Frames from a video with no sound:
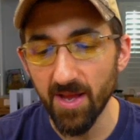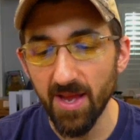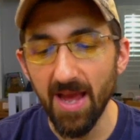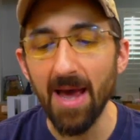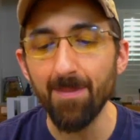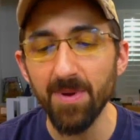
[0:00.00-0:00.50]

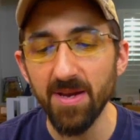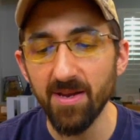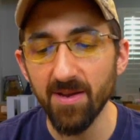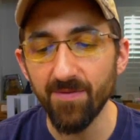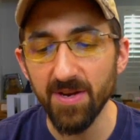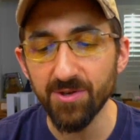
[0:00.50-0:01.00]
happy
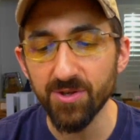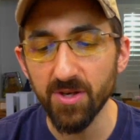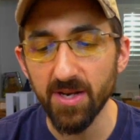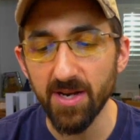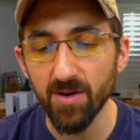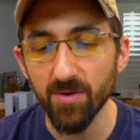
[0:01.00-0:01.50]
if each could
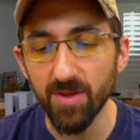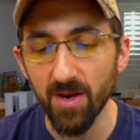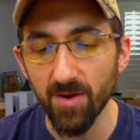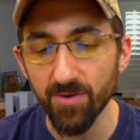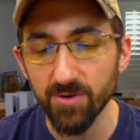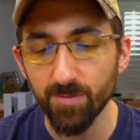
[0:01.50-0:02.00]
hear the
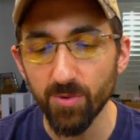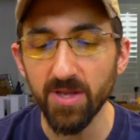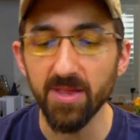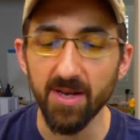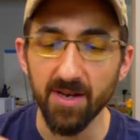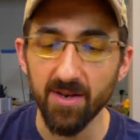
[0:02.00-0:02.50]
other's
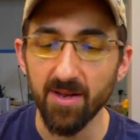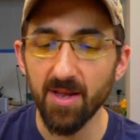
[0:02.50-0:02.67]
breathing.